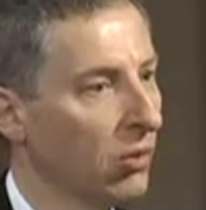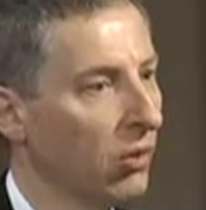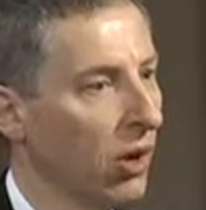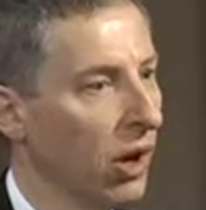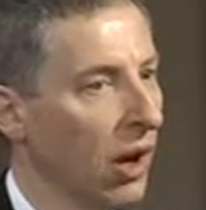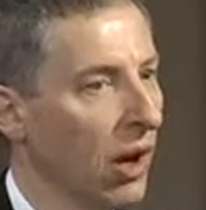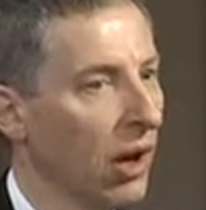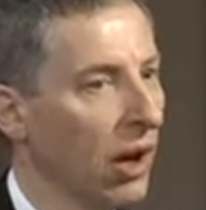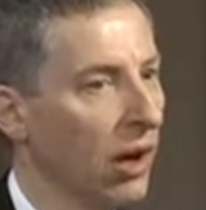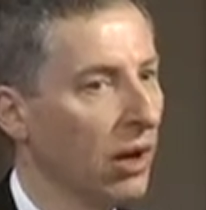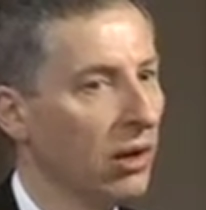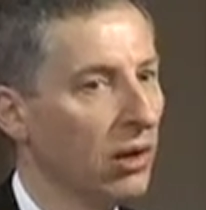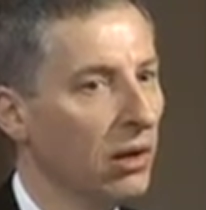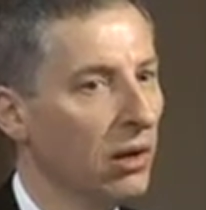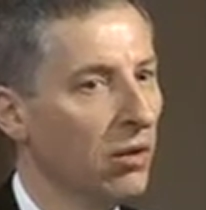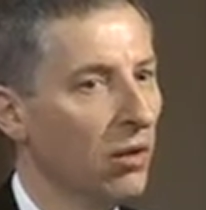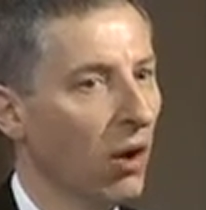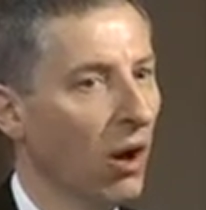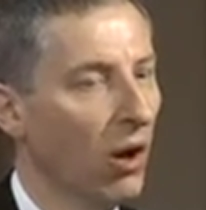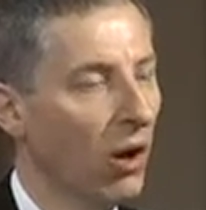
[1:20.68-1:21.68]
there are
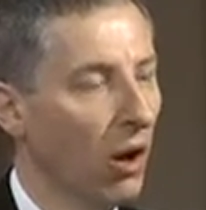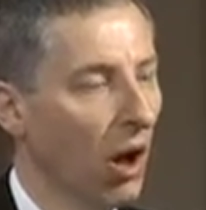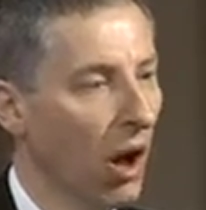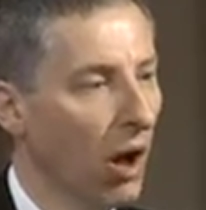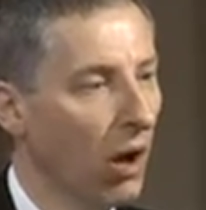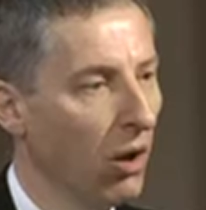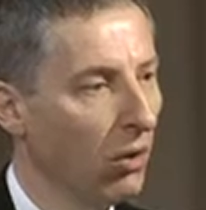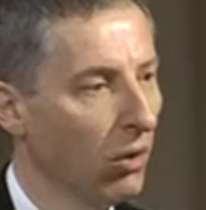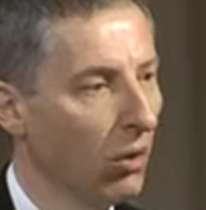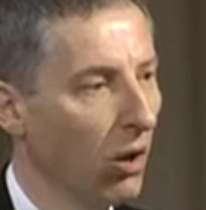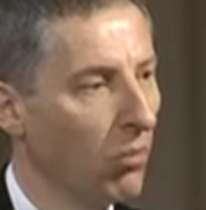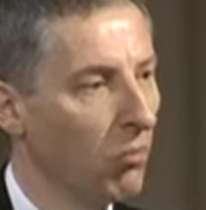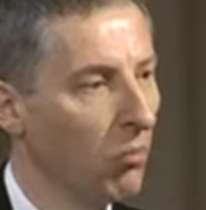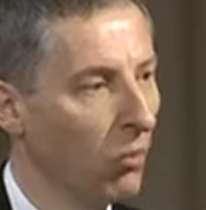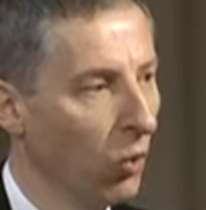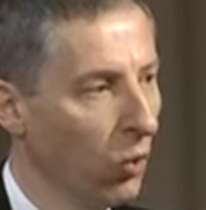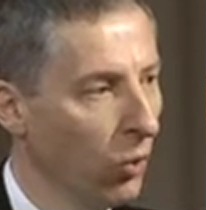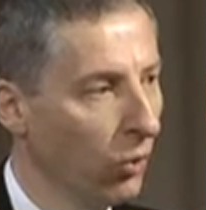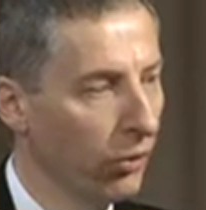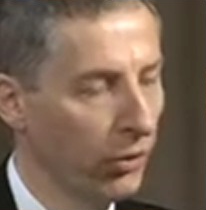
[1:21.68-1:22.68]
a whole lot
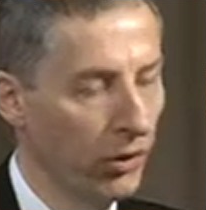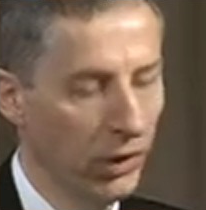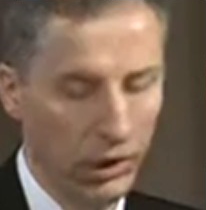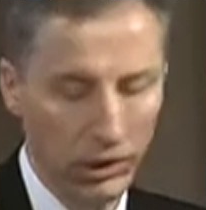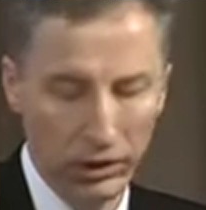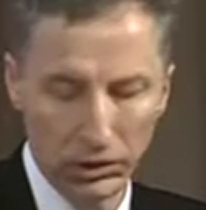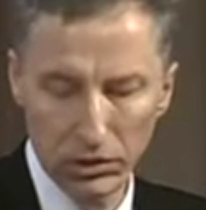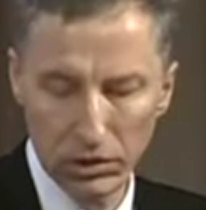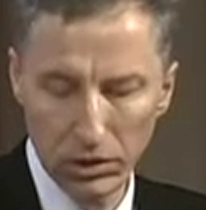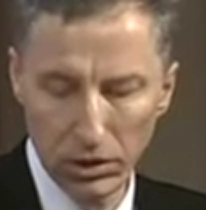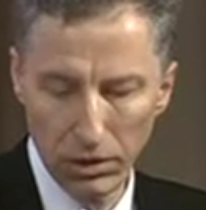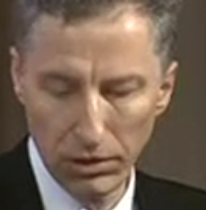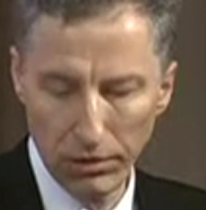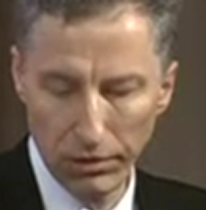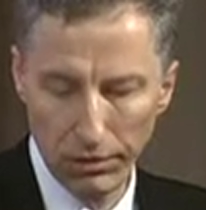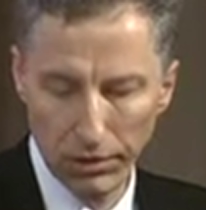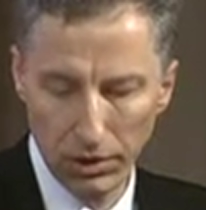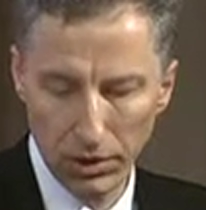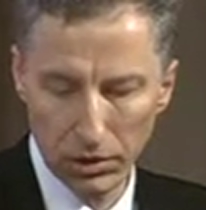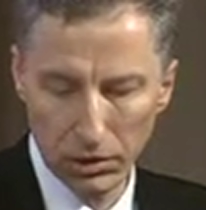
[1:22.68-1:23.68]
more things
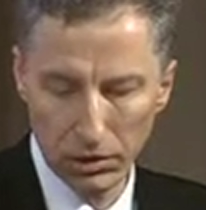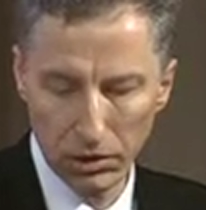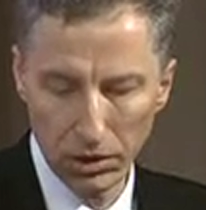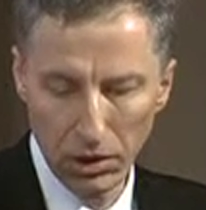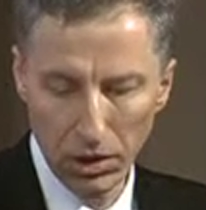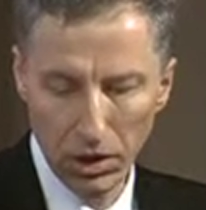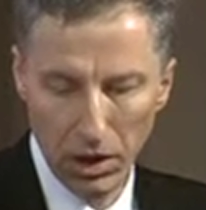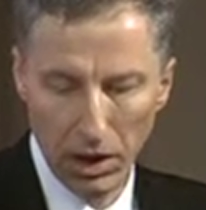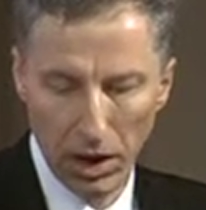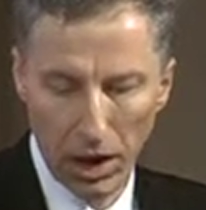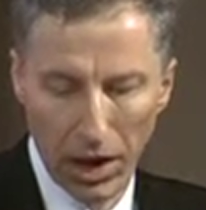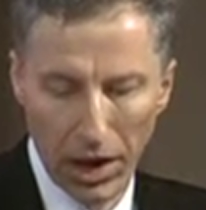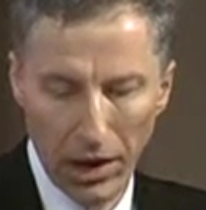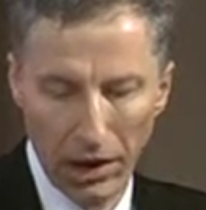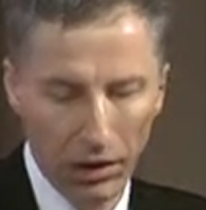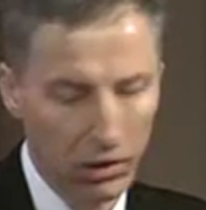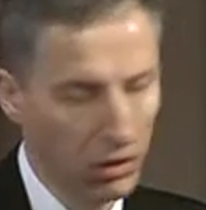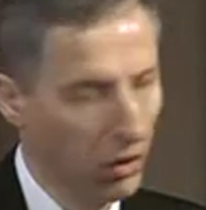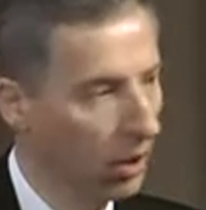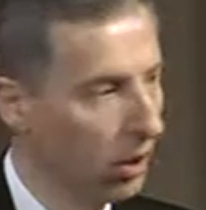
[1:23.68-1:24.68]
that an
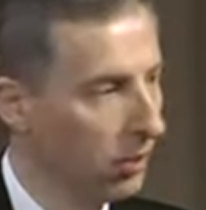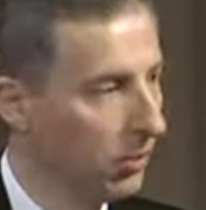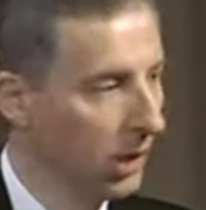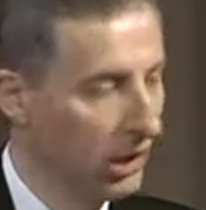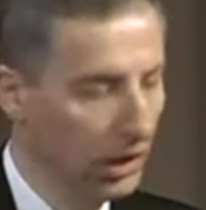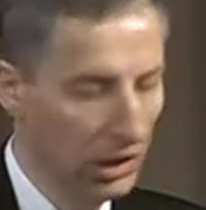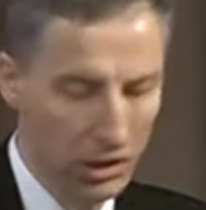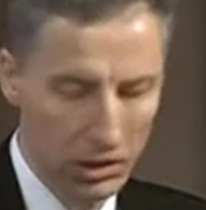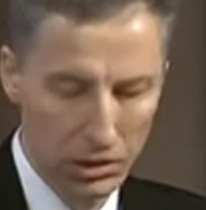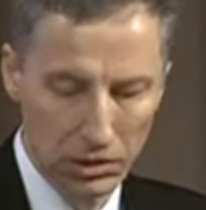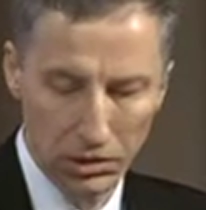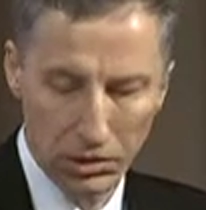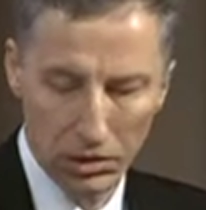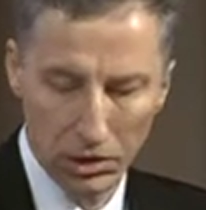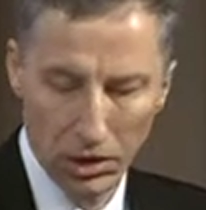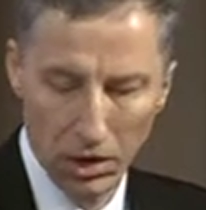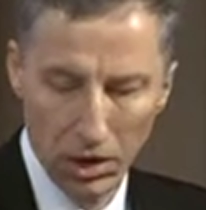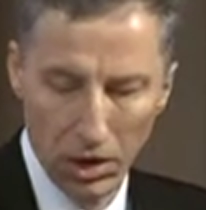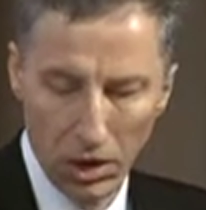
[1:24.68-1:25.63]
economy is.